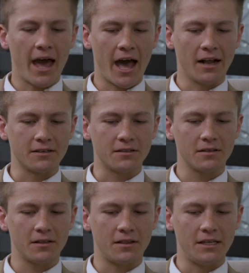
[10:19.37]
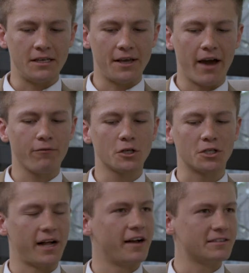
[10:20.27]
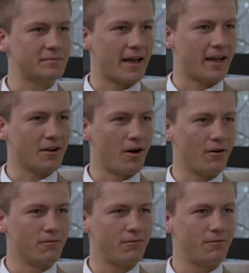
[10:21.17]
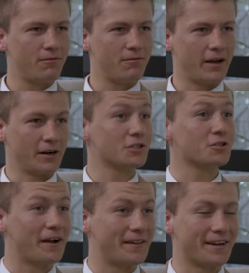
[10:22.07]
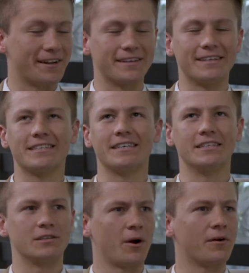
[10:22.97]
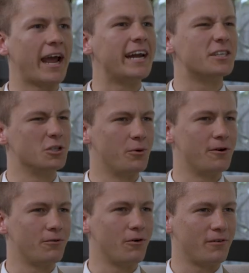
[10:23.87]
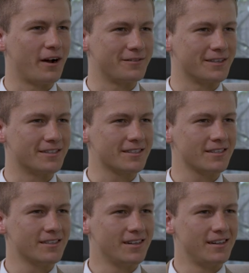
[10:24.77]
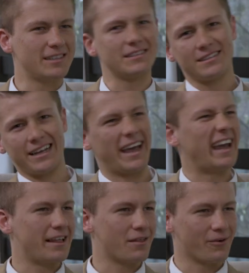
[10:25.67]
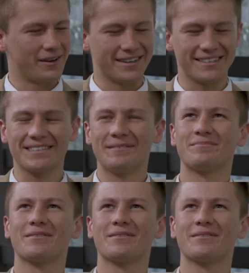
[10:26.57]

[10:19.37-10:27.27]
And the average lifespan of an Australian, at least, is around 82.45 years, let's say 83 years.